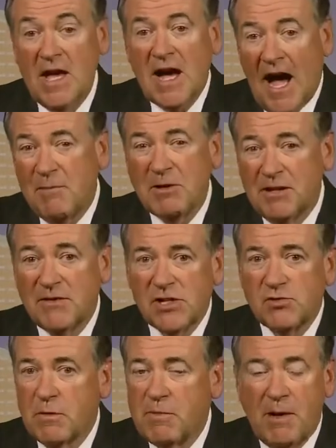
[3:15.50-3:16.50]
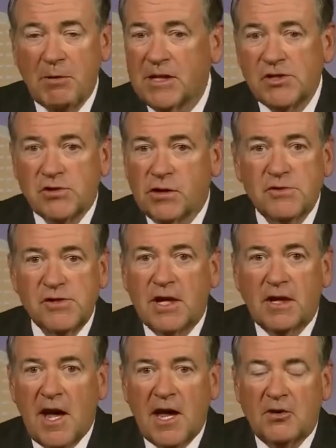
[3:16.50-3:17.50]
I'm convinced Republicans are losing a
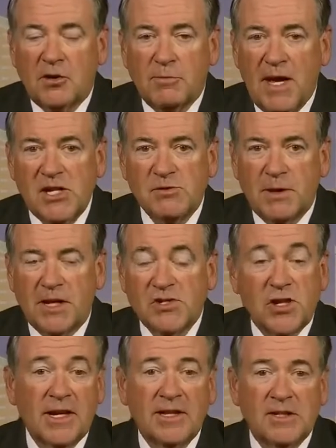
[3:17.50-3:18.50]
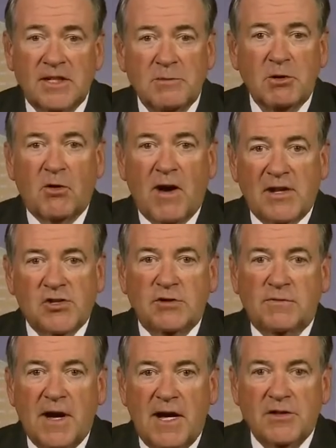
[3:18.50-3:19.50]
lot of debates because they let the Democrats
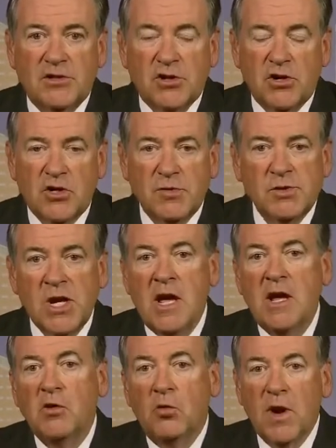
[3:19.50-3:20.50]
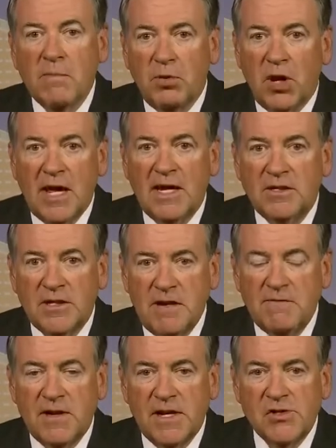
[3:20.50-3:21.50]
define the terms. We're playing
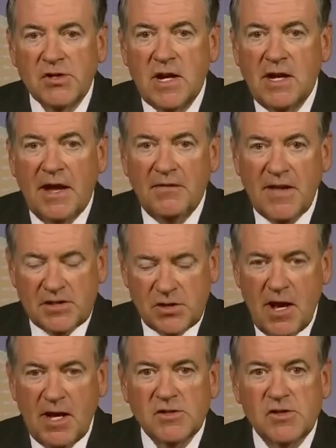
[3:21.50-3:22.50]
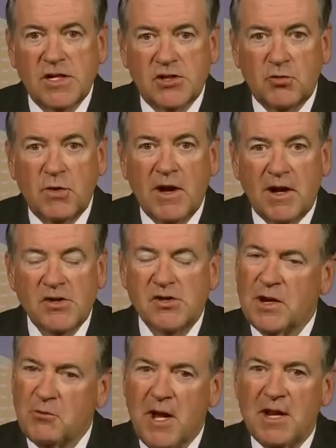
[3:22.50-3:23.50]
defense, mm -hmm. and that's nonsense. We ought to
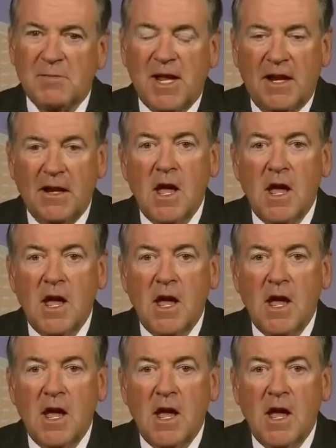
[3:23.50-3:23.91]
say, wait a minute,